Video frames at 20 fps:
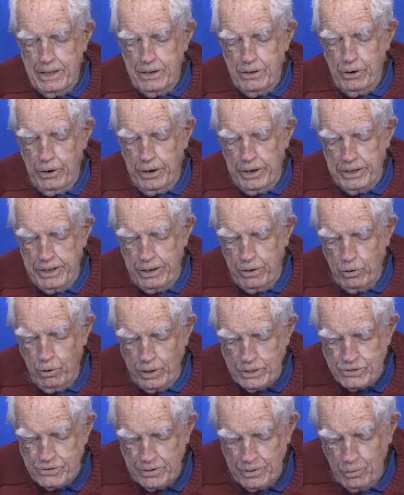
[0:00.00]
During the
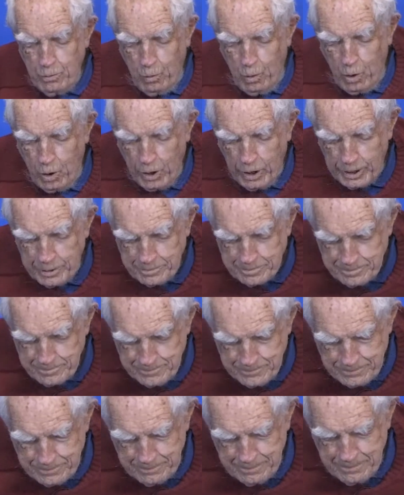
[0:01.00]
course of the war,
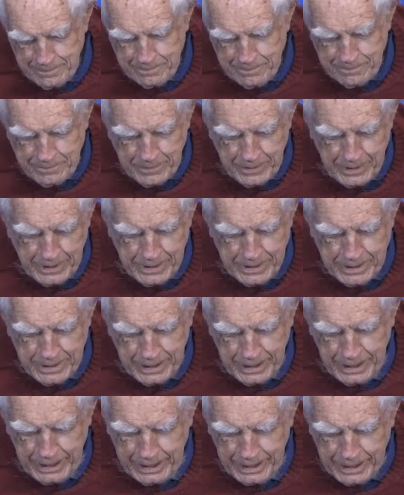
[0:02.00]

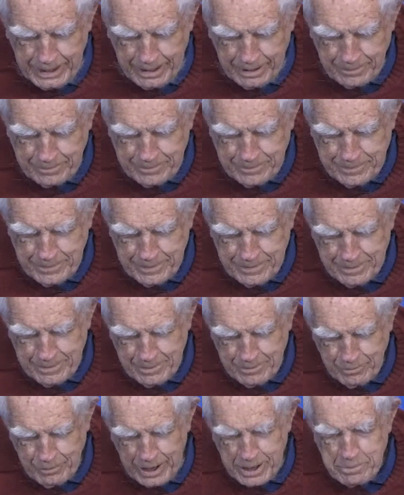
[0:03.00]
the uh,
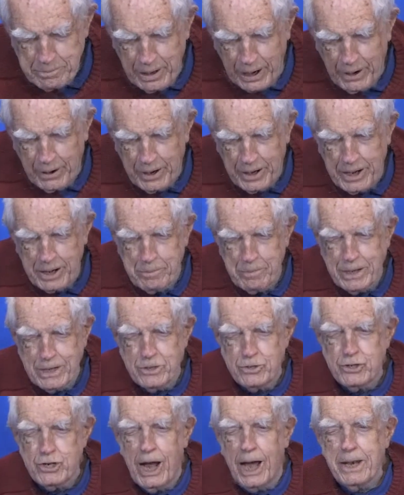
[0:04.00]
Red Baron had been
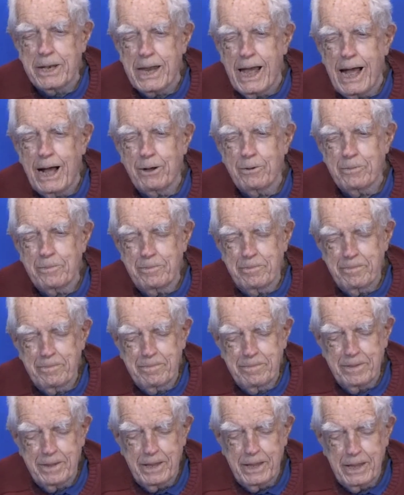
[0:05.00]
shot down,
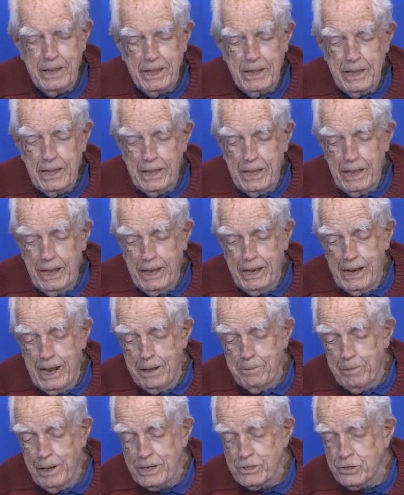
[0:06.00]
and
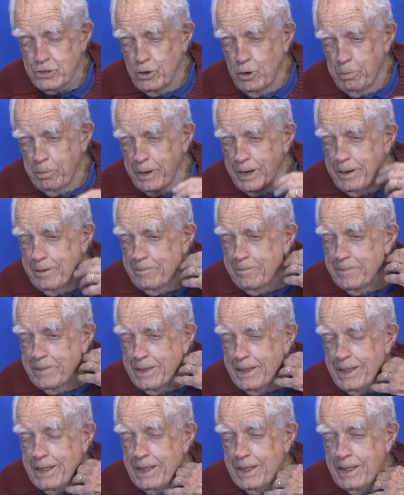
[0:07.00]
not by Snoopy,
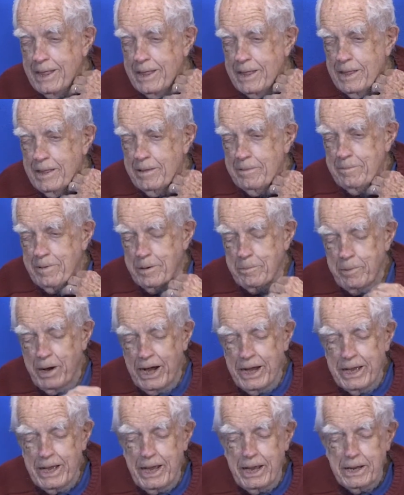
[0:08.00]
but
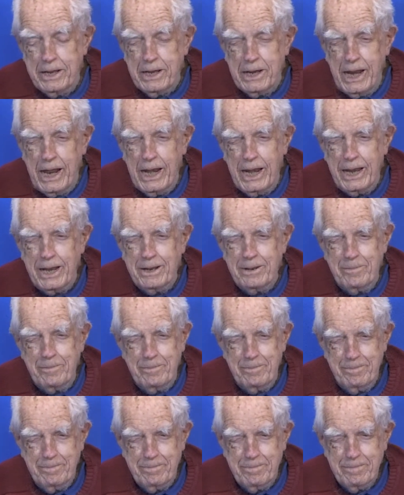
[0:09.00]
by a Canadian
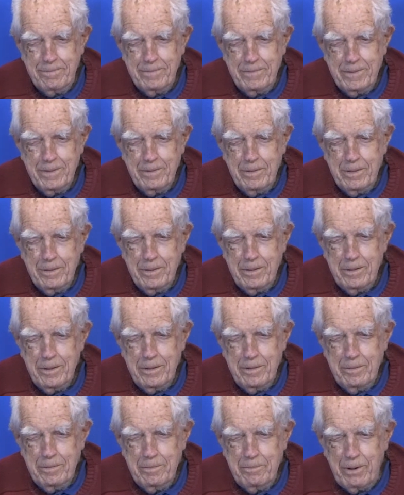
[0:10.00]

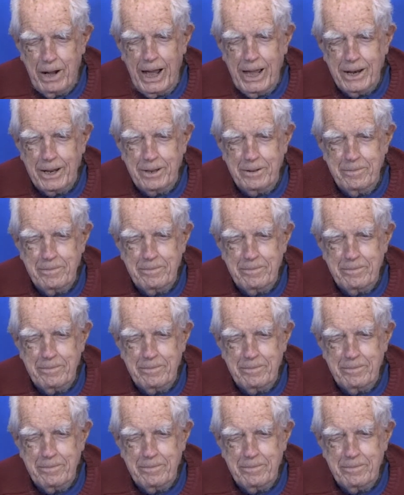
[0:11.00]
pilot